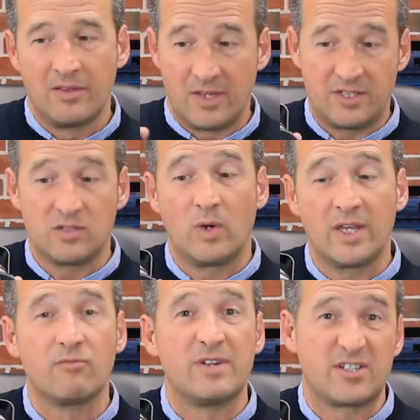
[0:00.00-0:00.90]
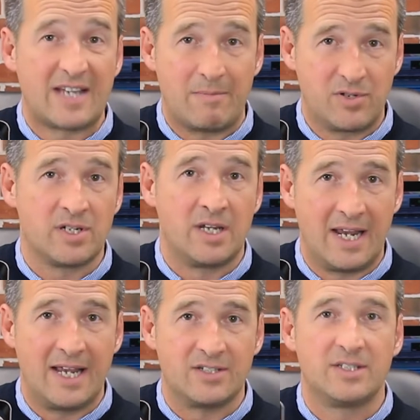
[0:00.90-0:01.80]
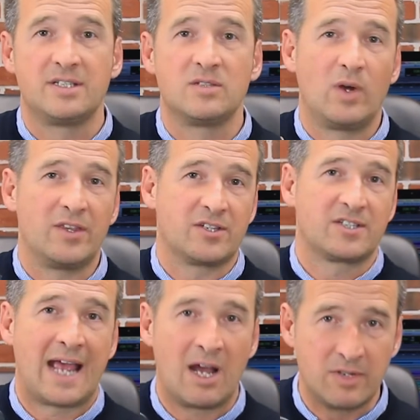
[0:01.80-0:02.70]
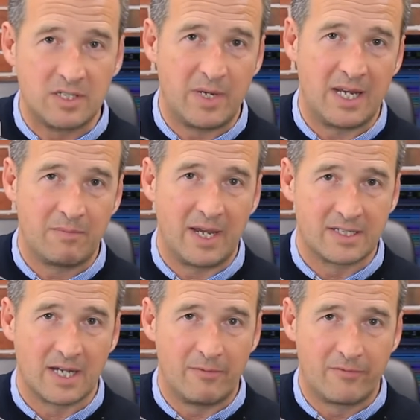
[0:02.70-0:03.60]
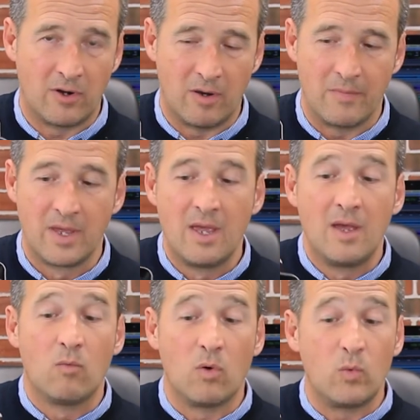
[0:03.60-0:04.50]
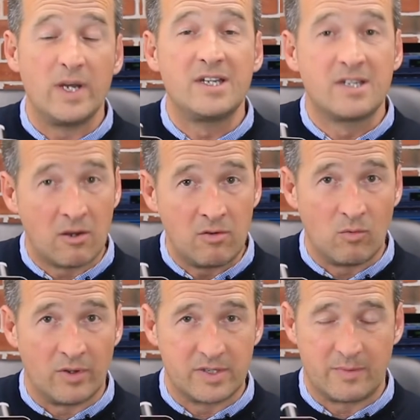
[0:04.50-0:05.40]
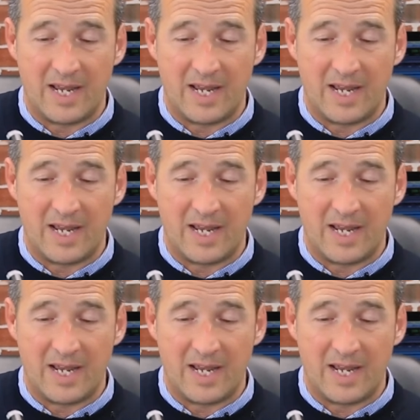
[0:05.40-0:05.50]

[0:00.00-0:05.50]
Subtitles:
this is where the reception is. This is where the sound is being picked up from. What we don't want to be